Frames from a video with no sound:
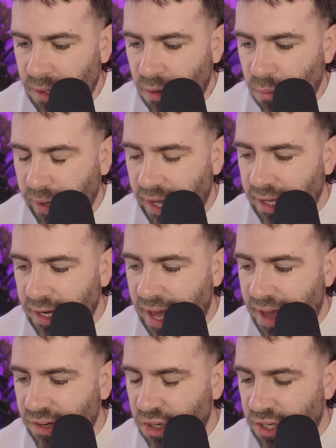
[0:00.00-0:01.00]
we are going to have
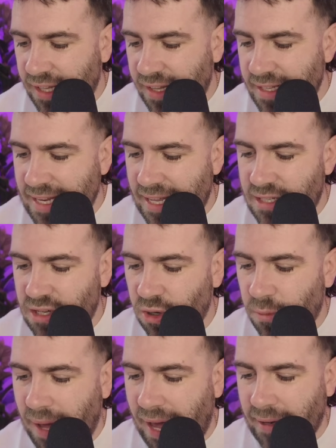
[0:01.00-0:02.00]
a look at the tactical
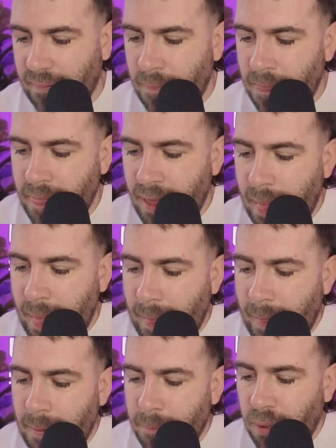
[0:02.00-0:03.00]
pad.
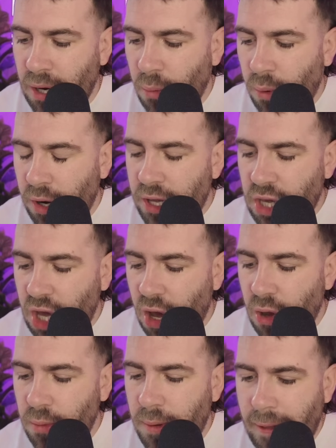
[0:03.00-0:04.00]
But I want to
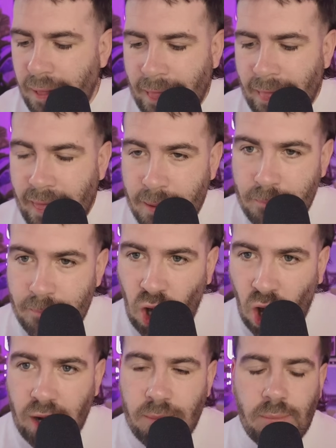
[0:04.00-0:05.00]
go and
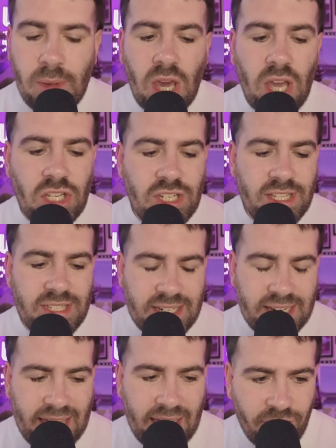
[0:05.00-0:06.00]
kind of merge this
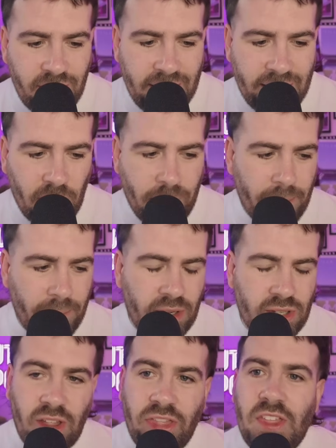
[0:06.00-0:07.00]
together a little bit, because
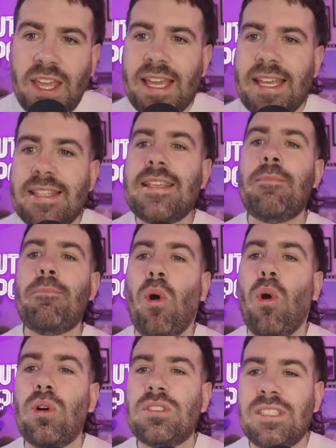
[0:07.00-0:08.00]
I think it's
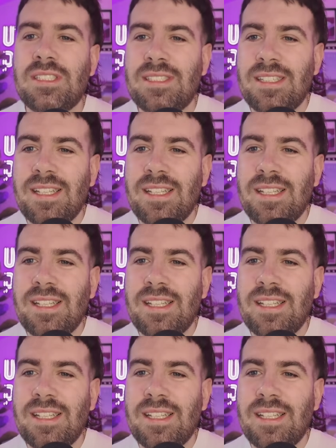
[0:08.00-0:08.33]
important